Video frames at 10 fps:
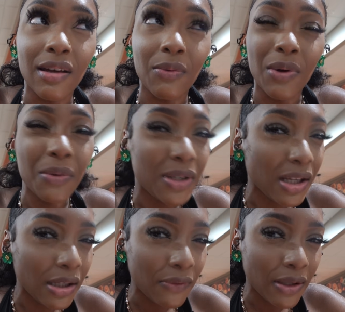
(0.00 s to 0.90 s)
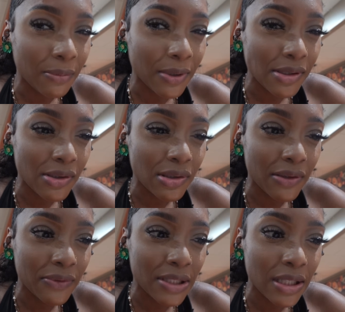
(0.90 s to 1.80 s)
What would I give the party out
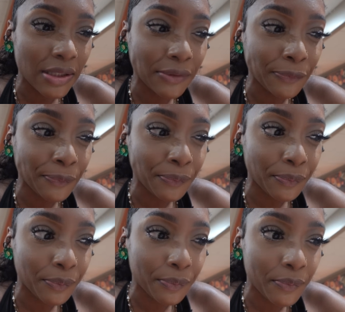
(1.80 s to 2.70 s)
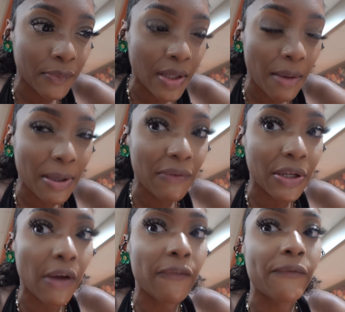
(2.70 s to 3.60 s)
of 10? I'm gonna give
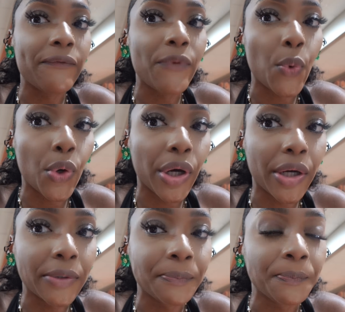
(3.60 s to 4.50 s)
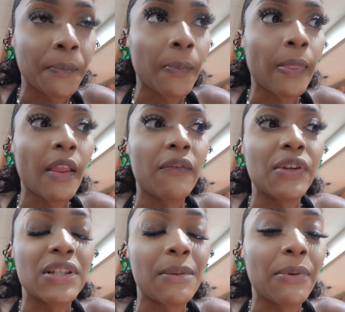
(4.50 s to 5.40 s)
it a 4 for
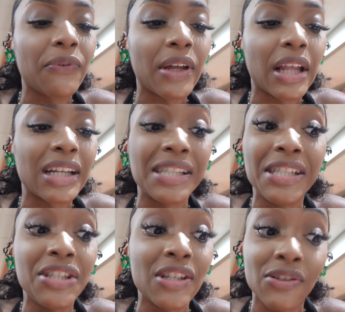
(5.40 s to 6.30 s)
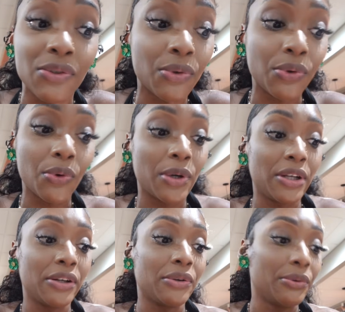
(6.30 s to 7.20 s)
the simple fact that the DJs don't know what
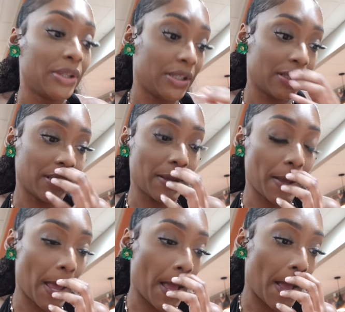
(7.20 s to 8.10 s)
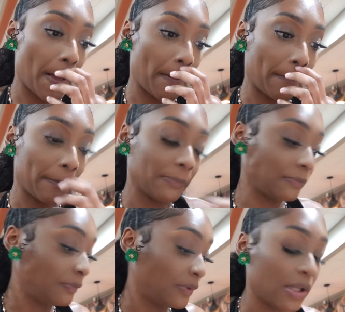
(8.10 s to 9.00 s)
they're doing. I
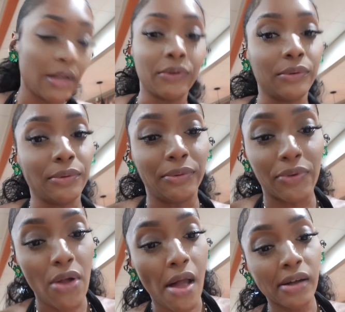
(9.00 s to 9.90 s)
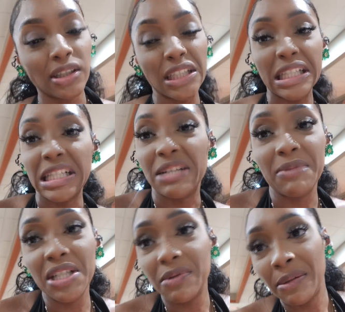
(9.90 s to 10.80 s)
don't know. Them
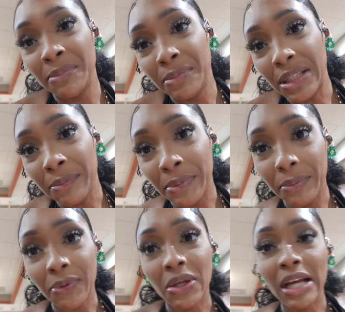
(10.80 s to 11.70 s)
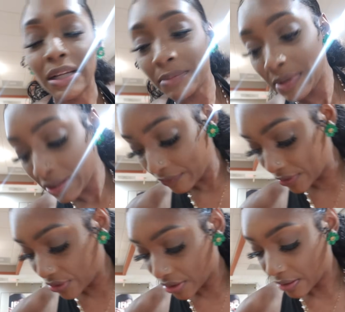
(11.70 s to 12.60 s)
people who call themselves
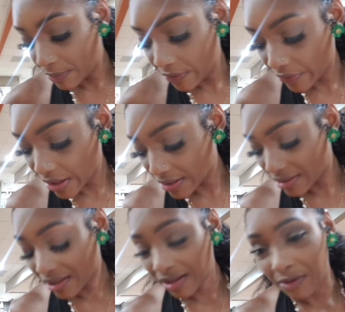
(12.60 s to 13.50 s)
DJ, they need to get it together